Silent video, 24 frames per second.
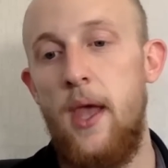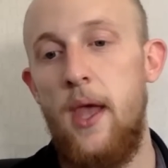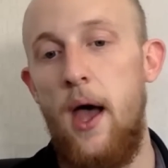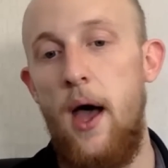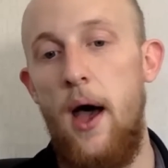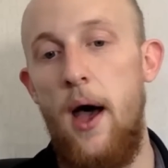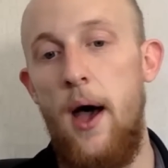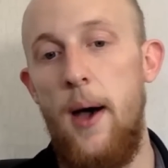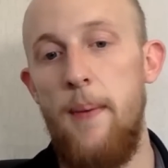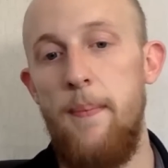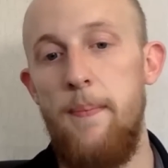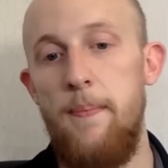
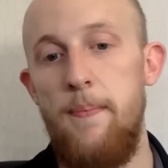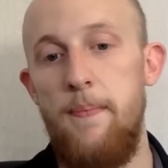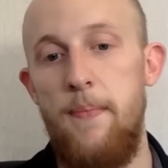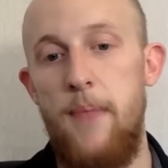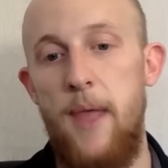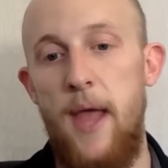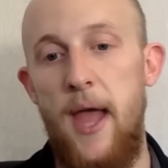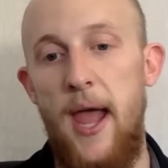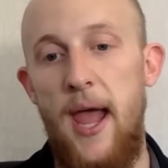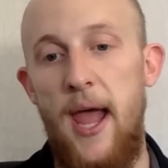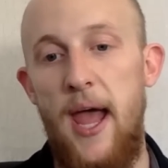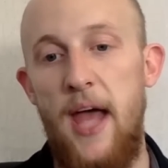
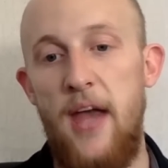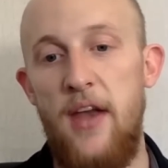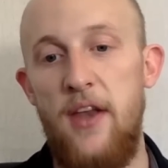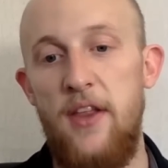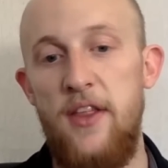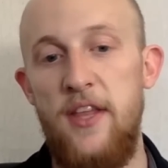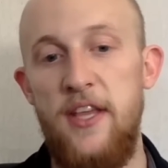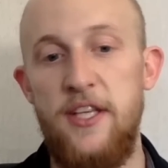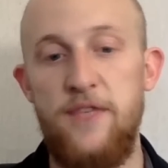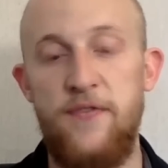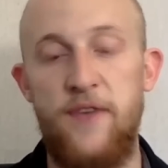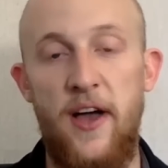And
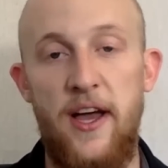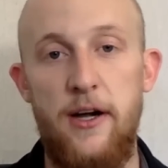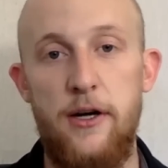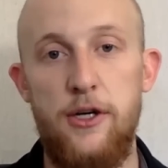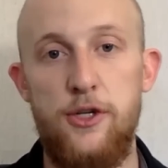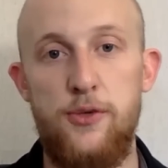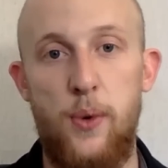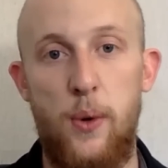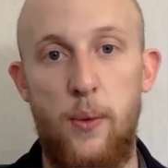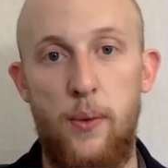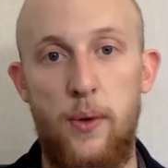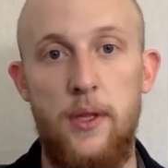these
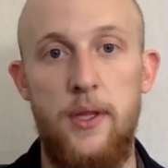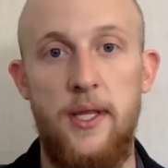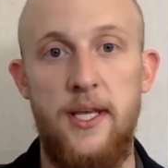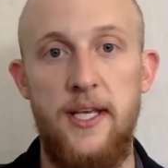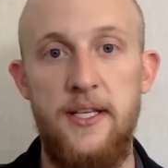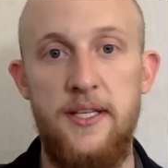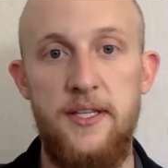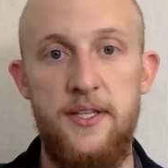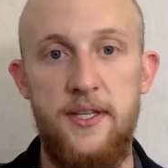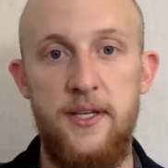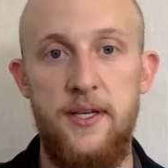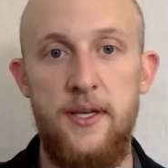fighters were
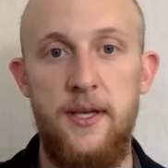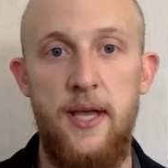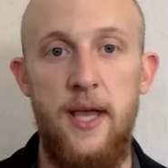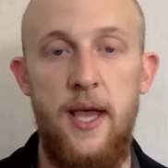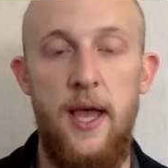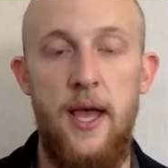released.